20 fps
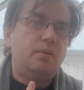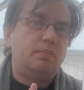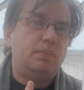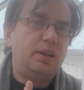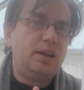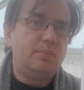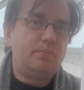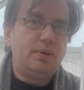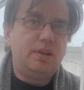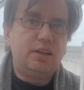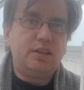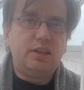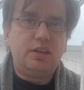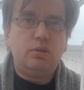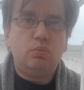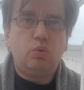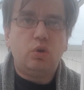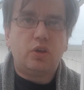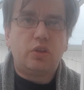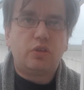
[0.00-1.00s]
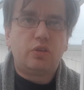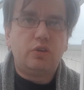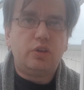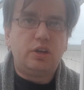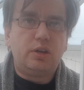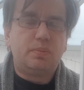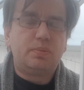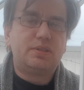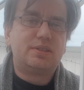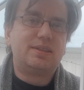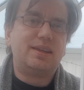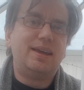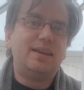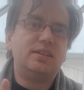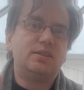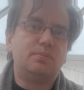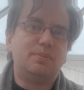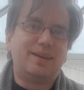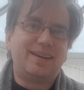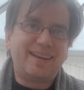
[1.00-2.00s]
playability worth
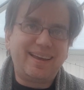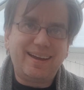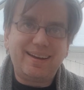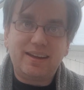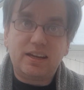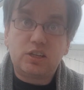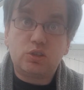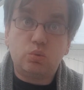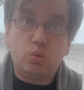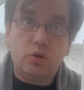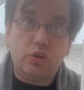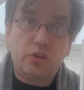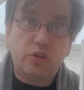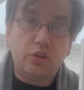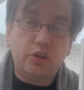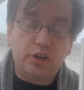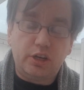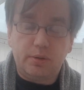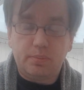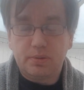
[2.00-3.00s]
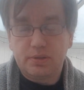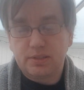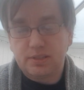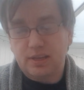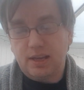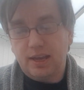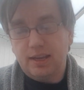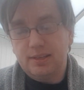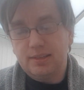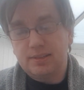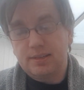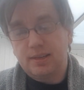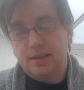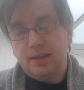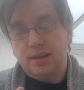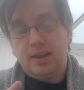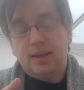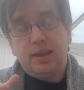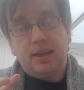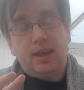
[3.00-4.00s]
30%, mechanics worth 30%,
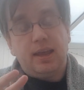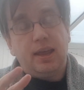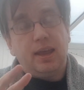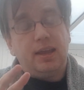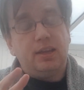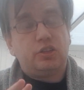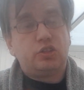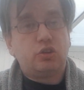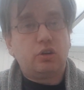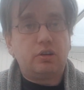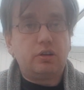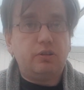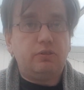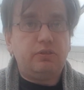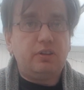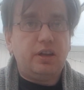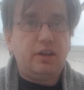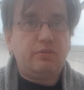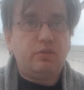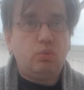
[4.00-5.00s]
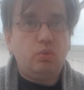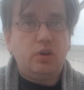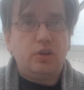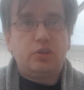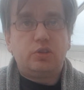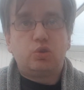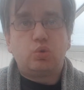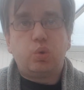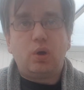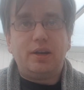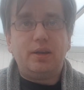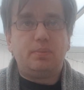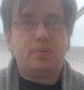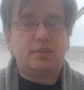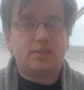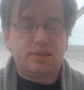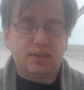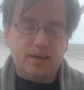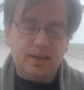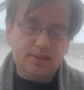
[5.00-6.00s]
historical flavour worth
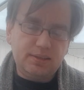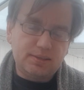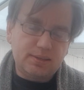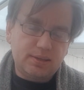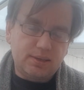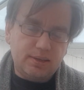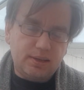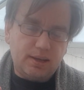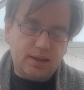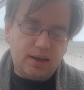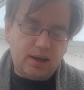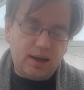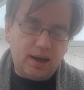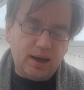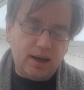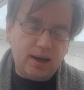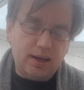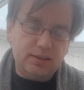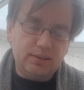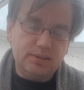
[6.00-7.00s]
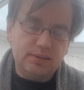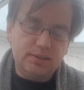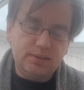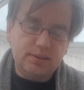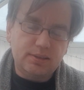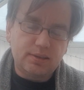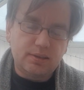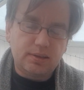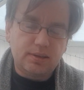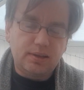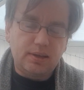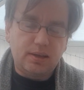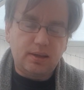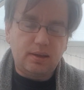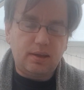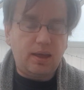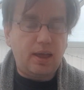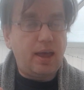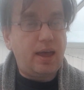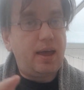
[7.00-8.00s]
20%, and
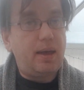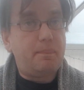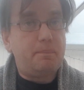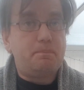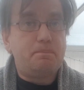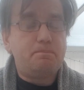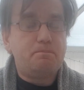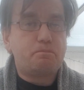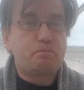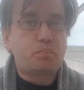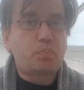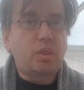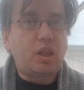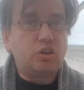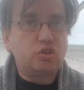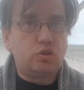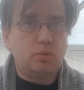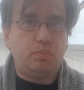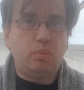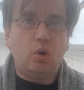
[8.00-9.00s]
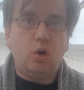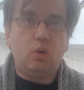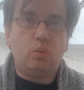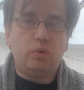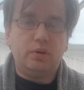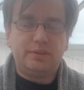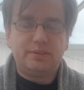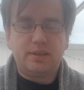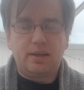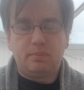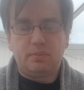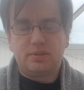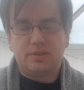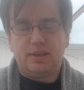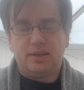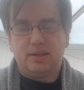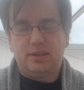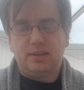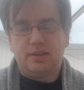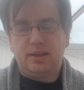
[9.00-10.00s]
support worth
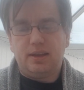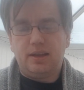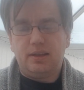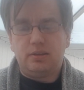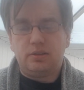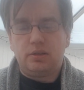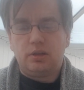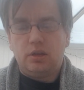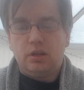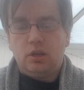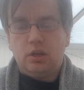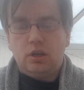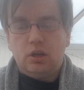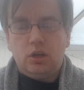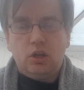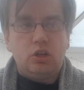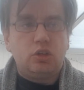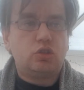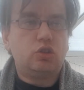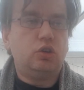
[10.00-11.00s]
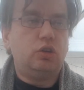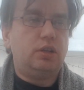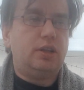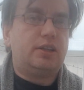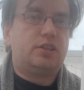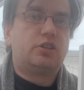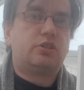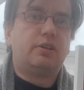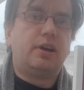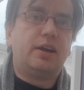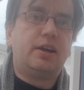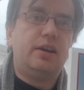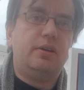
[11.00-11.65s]
10% at the end. So let's crack